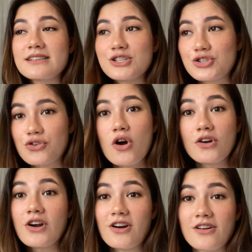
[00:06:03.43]

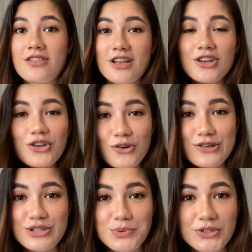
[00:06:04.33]
stronger than
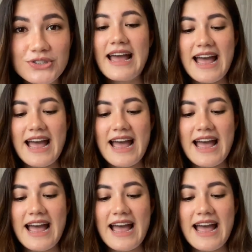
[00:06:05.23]
usual.